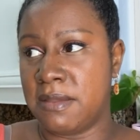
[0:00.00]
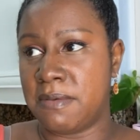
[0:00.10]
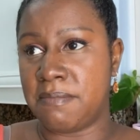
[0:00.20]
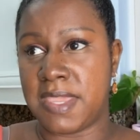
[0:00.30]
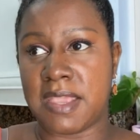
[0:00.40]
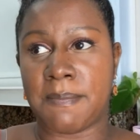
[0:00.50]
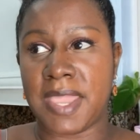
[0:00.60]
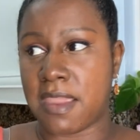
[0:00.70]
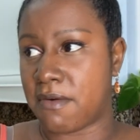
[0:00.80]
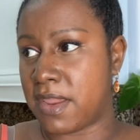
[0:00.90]
being a
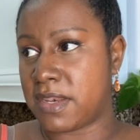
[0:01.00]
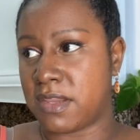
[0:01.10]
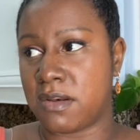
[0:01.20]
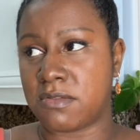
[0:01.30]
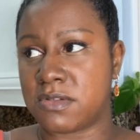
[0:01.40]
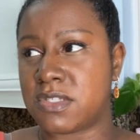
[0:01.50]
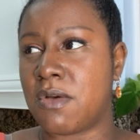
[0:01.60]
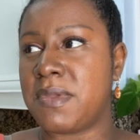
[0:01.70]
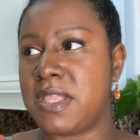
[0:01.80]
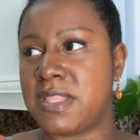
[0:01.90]
parent. There's so
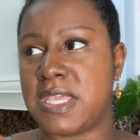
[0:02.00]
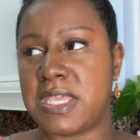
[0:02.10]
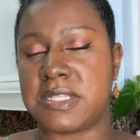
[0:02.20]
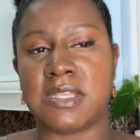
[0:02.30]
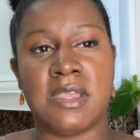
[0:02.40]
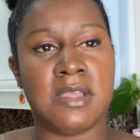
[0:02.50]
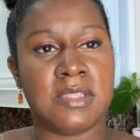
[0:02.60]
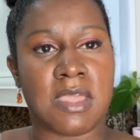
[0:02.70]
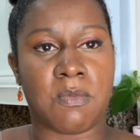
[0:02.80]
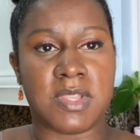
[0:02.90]
many things
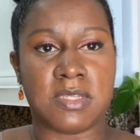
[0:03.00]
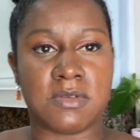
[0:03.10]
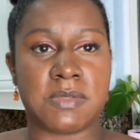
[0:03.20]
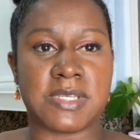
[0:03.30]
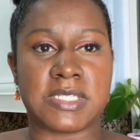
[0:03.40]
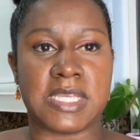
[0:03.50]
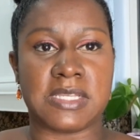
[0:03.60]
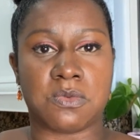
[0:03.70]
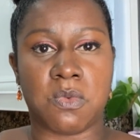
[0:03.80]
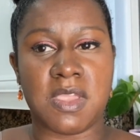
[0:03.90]
that we do, especially
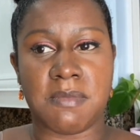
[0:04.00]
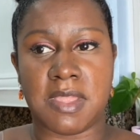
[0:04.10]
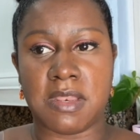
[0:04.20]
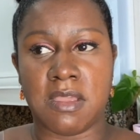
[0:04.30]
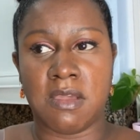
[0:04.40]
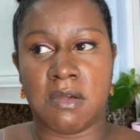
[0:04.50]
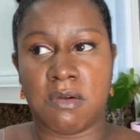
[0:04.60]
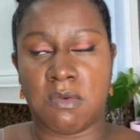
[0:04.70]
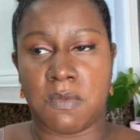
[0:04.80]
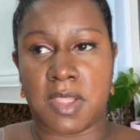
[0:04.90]
as women,
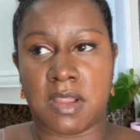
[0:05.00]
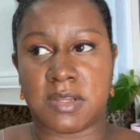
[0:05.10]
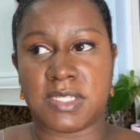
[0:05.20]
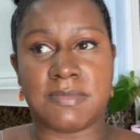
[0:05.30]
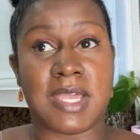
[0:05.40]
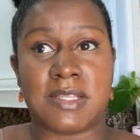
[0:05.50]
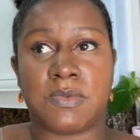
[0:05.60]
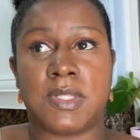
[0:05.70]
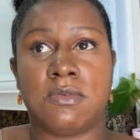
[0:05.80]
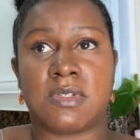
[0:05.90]
where sometimes
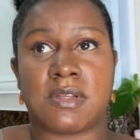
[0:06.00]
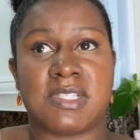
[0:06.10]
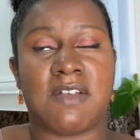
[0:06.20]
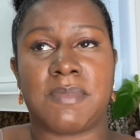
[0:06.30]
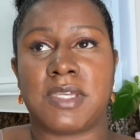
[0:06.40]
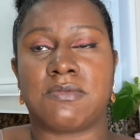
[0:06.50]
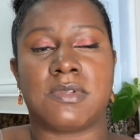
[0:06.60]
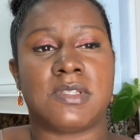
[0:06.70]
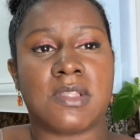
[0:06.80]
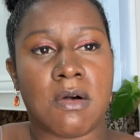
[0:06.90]
we lose ourselves because we're
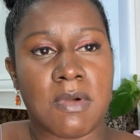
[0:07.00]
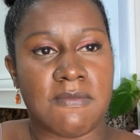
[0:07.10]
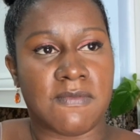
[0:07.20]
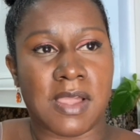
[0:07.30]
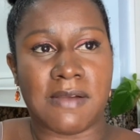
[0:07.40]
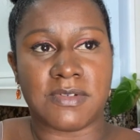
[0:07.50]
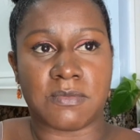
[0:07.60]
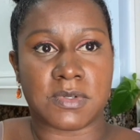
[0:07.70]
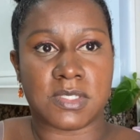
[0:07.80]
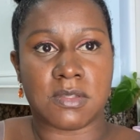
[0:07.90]
so involved
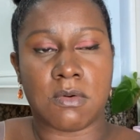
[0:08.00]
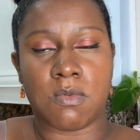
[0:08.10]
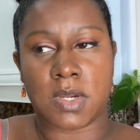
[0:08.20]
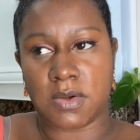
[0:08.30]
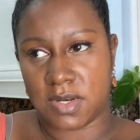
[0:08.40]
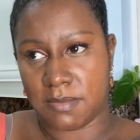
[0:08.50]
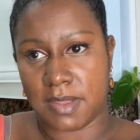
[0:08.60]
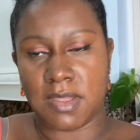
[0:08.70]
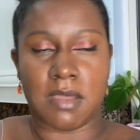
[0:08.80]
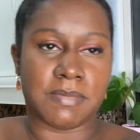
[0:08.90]
and we're so worried
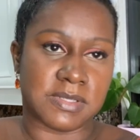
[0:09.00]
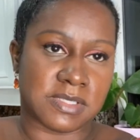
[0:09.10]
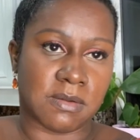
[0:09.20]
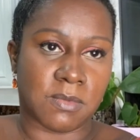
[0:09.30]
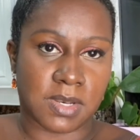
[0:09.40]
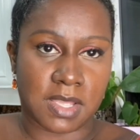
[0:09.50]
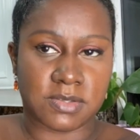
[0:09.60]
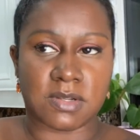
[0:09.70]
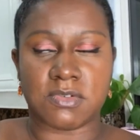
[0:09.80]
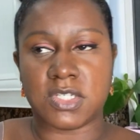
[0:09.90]
about helping someone
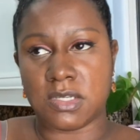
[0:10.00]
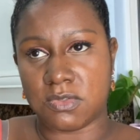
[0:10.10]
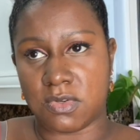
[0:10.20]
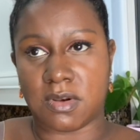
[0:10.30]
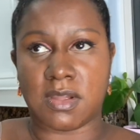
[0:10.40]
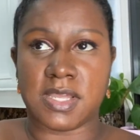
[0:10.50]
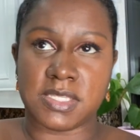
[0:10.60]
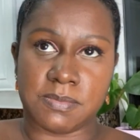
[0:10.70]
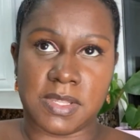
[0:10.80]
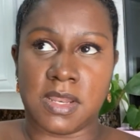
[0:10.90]
else, our children, our
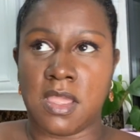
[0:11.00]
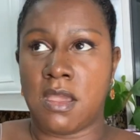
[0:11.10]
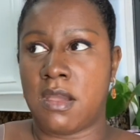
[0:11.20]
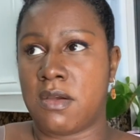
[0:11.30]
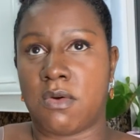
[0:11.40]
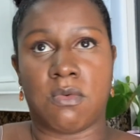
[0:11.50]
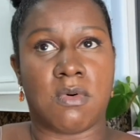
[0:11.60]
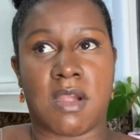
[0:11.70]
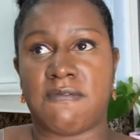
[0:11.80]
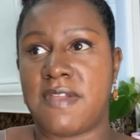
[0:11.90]
husband, or
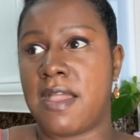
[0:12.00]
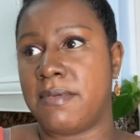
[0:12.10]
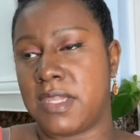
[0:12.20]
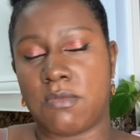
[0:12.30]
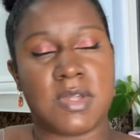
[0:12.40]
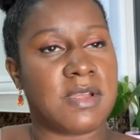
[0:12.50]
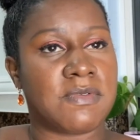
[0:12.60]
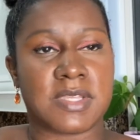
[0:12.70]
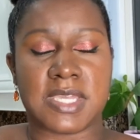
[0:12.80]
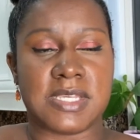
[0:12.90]
our family,
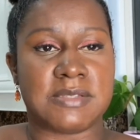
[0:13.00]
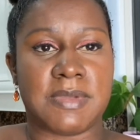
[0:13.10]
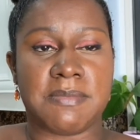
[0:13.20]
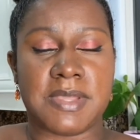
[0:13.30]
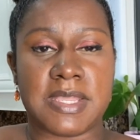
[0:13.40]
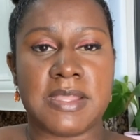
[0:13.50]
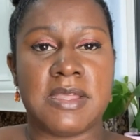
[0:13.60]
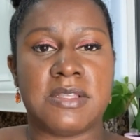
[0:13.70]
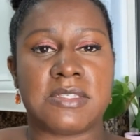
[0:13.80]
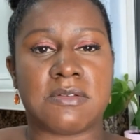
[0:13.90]
whatever the case may be.
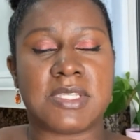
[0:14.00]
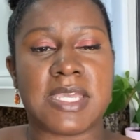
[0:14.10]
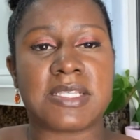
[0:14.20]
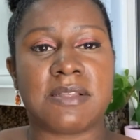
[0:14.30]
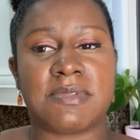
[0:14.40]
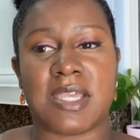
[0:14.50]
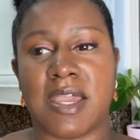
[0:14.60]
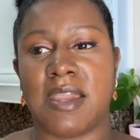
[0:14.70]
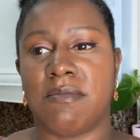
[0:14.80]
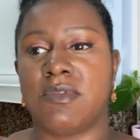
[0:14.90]
So take some
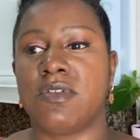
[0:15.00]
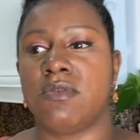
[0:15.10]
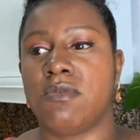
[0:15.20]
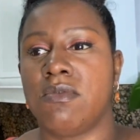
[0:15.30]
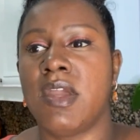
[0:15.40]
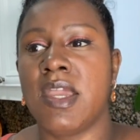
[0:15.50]
time to